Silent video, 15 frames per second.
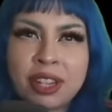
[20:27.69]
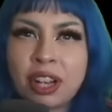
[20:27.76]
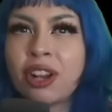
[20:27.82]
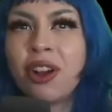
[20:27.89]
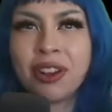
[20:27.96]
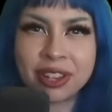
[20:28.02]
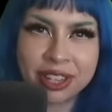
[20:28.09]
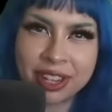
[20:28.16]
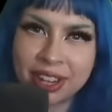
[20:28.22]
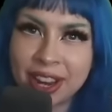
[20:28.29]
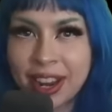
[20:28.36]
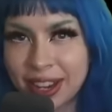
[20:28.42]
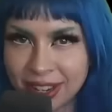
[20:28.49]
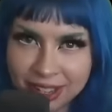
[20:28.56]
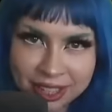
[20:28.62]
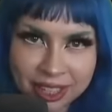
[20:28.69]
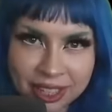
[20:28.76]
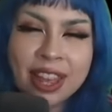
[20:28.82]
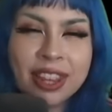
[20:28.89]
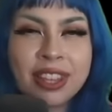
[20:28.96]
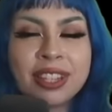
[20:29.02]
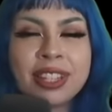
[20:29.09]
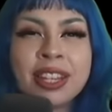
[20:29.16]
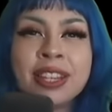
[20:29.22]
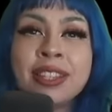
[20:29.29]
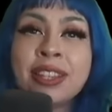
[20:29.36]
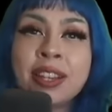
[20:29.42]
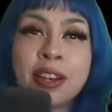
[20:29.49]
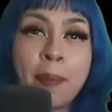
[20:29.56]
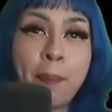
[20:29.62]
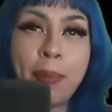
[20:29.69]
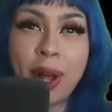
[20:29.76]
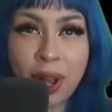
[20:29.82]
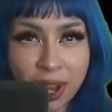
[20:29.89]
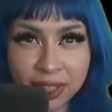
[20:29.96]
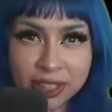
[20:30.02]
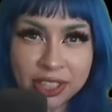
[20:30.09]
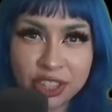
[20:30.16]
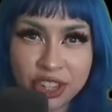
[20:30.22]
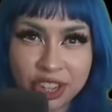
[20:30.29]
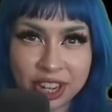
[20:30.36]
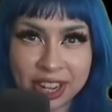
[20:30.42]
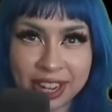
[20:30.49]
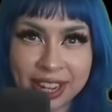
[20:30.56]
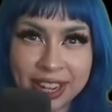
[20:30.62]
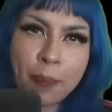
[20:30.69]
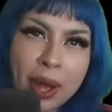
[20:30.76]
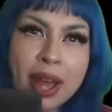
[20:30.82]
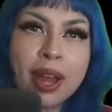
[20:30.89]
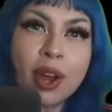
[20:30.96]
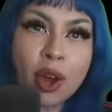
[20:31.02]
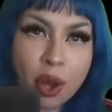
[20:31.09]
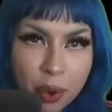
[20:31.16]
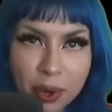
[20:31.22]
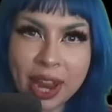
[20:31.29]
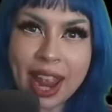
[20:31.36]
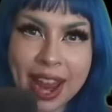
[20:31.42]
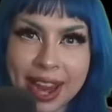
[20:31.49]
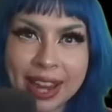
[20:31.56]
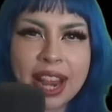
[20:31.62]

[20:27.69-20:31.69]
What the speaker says: continent this is an apology, but okay.